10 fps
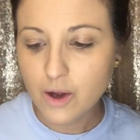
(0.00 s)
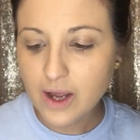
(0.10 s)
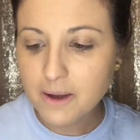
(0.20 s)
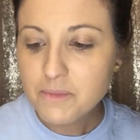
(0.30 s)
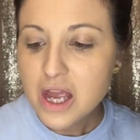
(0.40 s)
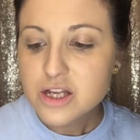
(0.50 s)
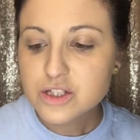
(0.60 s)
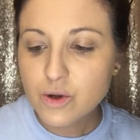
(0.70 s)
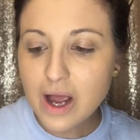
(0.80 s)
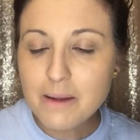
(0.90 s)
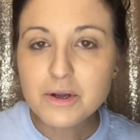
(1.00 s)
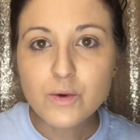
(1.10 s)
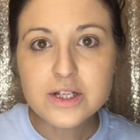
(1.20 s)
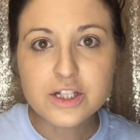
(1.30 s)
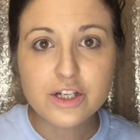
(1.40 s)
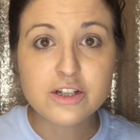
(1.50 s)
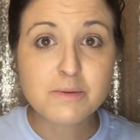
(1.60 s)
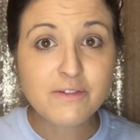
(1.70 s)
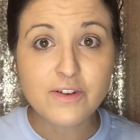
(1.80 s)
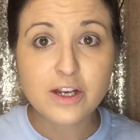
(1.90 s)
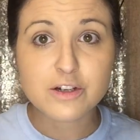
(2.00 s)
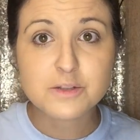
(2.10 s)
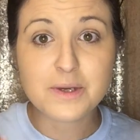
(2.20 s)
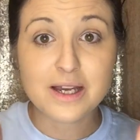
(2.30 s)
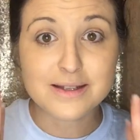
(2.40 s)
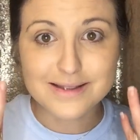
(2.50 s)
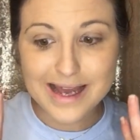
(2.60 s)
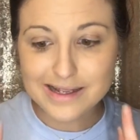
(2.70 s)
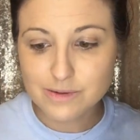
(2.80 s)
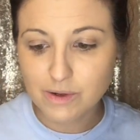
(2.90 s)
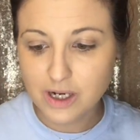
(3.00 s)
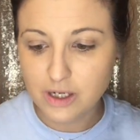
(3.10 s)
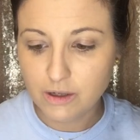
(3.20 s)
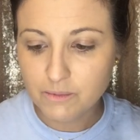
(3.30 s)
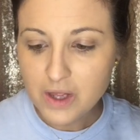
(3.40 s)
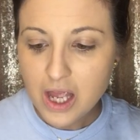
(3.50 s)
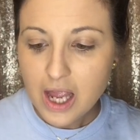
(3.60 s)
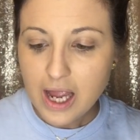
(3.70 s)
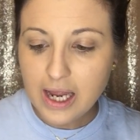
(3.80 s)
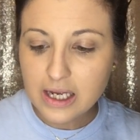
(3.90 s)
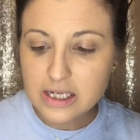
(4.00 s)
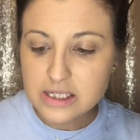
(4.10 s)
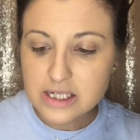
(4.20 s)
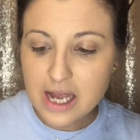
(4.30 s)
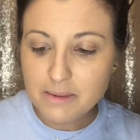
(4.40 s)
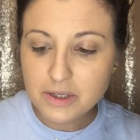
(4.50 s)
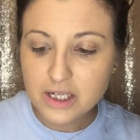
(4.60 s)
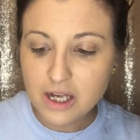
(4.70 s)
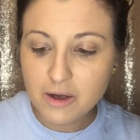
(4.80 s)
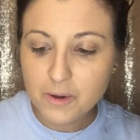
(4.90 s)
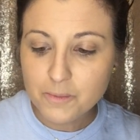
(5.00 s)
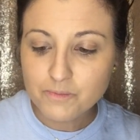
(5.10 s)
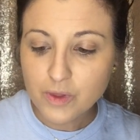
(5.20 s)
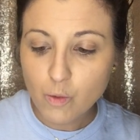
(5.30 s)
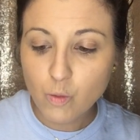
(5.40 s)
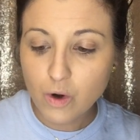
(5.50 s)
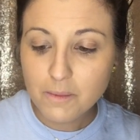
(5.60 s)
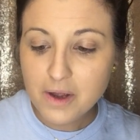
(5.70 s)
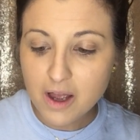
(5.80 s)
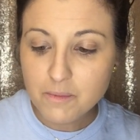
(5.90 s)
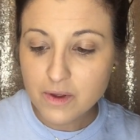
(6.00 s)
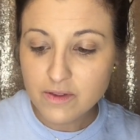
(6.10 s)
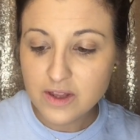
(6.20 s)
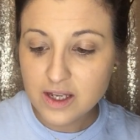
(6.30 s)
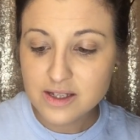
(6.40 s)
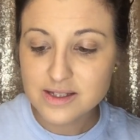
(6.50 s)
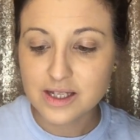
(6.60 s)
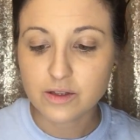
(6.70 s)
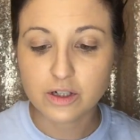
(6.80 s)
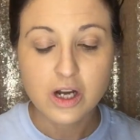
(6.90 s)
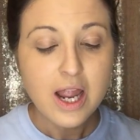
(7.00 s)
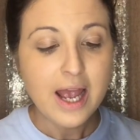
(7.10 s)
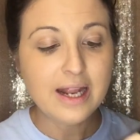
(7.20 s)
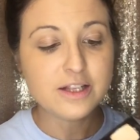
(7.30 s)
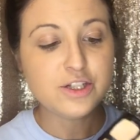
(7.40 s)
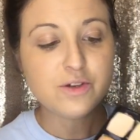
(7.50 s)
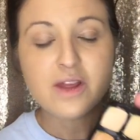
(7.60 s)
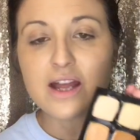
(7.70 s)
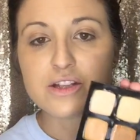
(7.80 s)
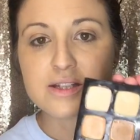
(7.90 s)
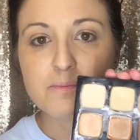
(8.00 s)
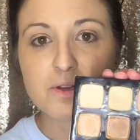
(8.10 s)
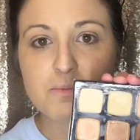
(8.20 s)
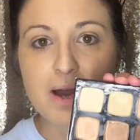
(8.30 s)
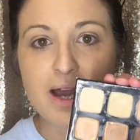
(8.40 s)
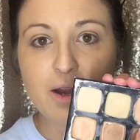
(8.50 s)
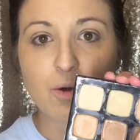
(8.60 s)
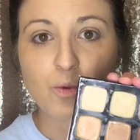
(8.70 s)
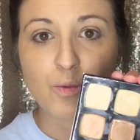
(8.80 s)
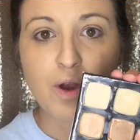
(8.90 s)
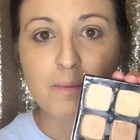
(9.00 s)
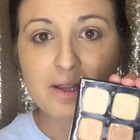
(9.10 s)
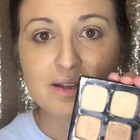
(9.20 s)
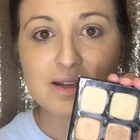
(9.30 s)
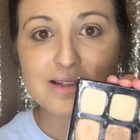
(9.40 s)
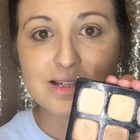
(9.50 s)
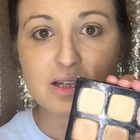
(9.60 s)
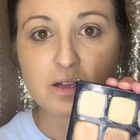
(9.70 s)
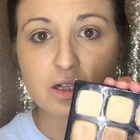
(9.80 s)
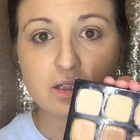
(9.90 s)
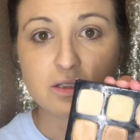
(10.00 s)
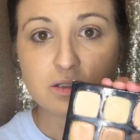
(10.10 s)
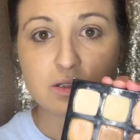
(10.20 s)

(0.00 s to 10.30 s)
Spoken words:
Okay, so I'm going to use my fingers because that's what I do, and I'm gonna warm up the concealer, and I do that simply by rubbing the concealer.